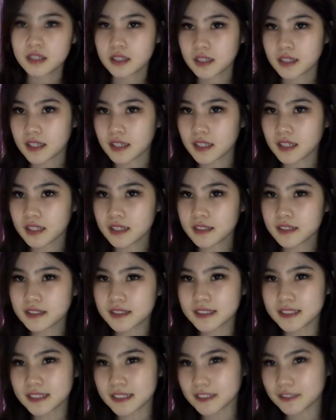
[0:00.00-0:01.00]
Hi,
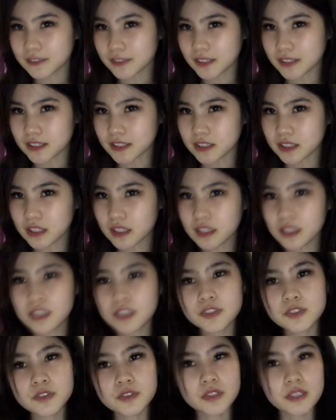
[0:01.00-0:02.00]
this is Felicia, and
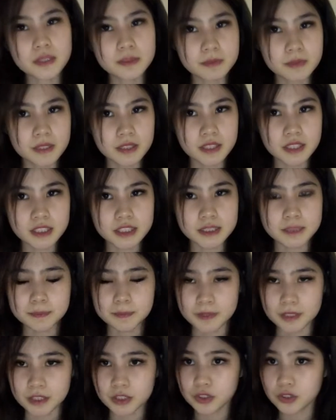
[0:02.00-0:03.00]
today I'm gonna
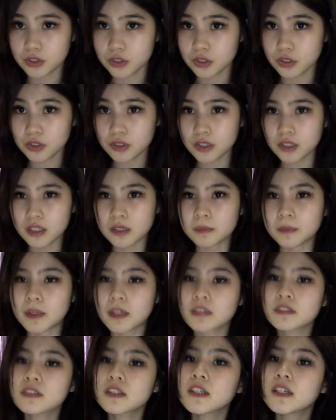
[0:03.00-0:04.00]
explain to you
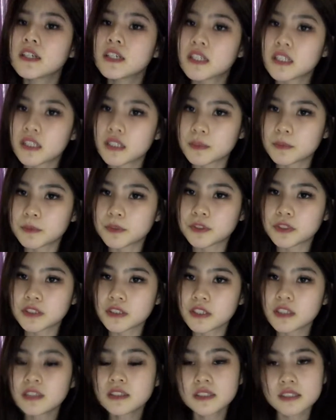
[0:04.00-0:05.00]
about
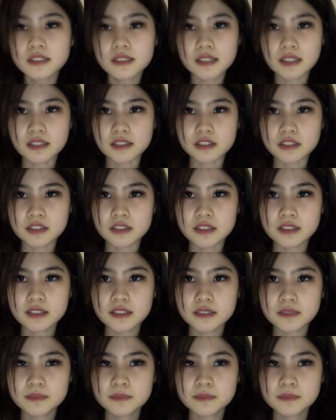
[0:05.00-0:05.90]
emotional intelligence.